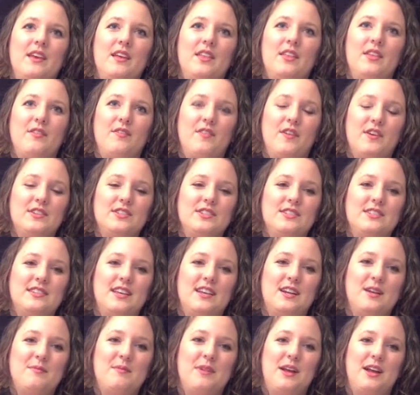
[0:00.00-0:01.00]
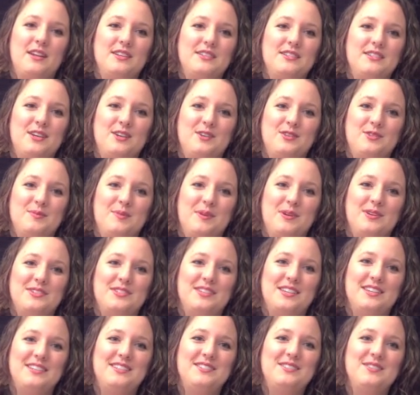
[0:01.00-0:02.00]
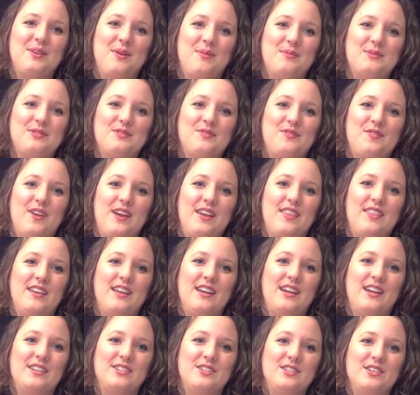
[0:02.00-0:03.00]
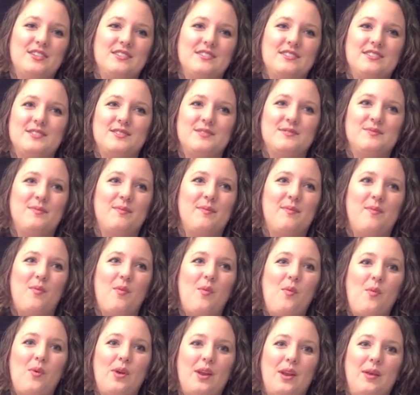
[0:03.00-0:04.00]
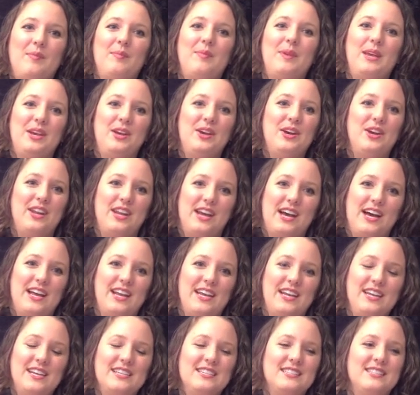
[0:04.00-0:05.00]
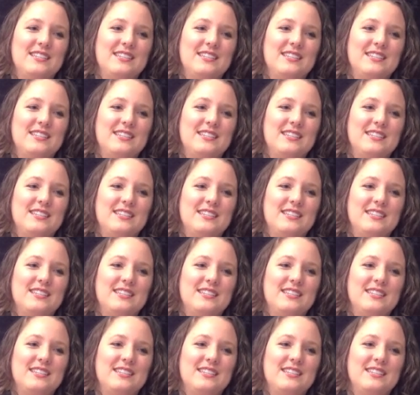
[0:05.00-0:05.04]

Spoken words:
The first is that I'm not a salesperson, so I was afraid that I just wouldn't be good at it.